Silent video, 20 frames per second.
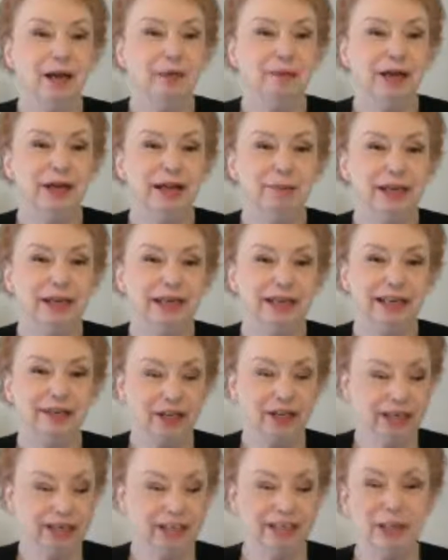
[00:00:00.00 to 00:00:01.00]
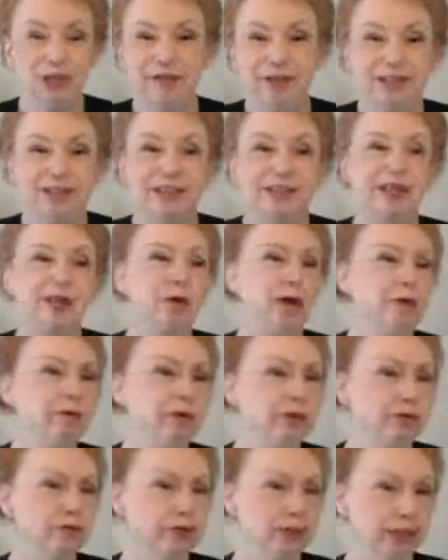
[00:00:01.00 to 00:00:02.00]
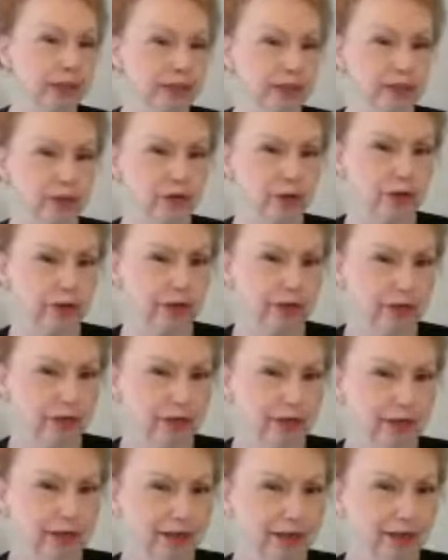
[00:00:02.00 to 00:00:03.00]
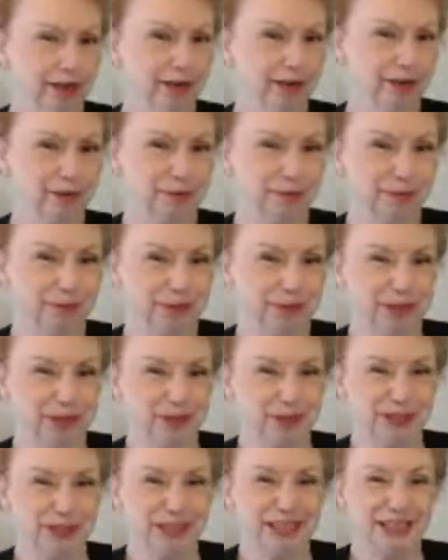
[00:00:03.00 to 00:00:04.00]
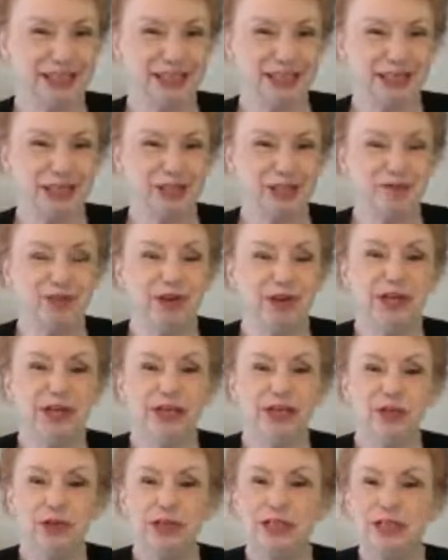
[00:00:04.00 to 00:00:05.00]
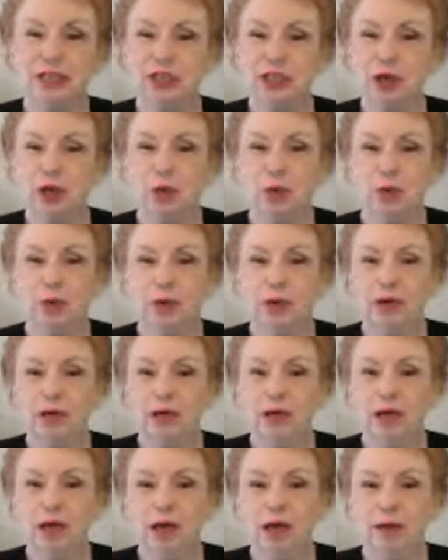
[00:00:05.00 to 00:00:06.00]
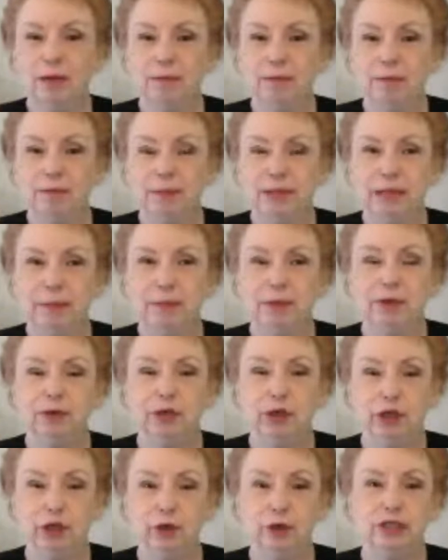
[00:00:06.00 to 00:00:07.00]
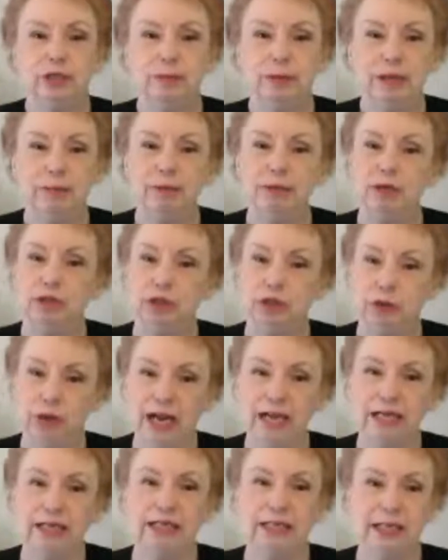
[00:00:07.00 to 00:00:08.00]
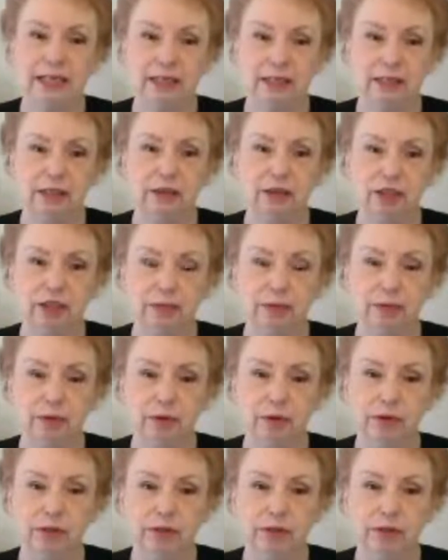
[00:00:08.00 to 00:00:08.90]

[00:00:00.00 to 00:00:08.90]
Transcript: all the side effects, it's like, why would you ever take this drug? You know, it's very interesting. So people are curious. People are trying to take a leadership role in their health,